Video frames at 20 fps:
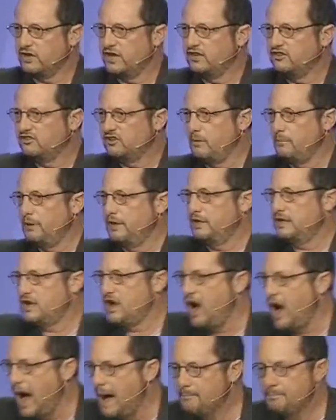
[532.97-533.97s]
and somebody
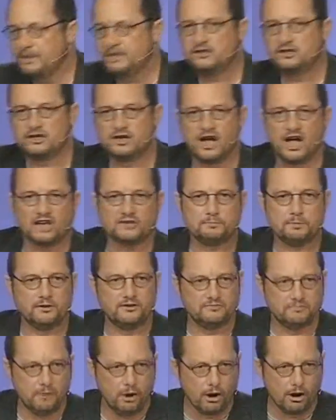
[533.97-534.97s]
copied the Gospel
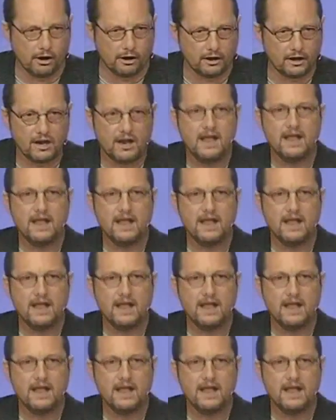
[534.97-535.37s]
of Mark.